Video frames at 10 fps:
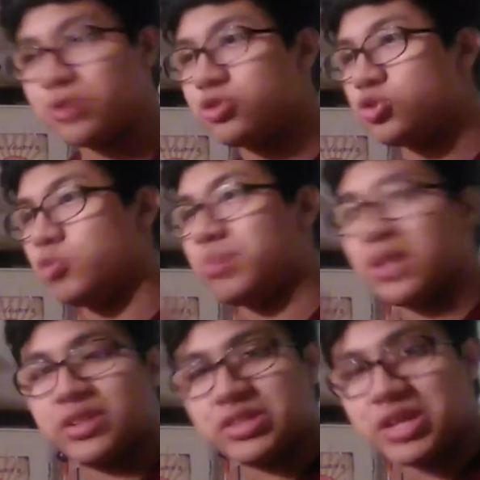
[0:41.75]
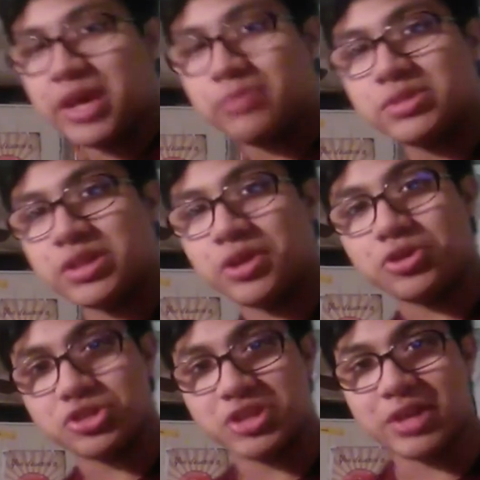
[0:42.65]
to play these games and
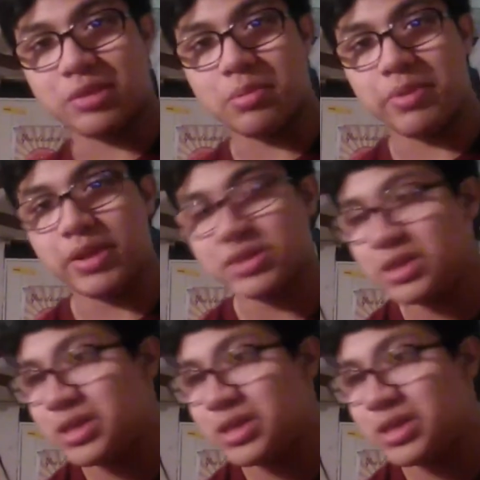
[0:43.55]
understand them a bit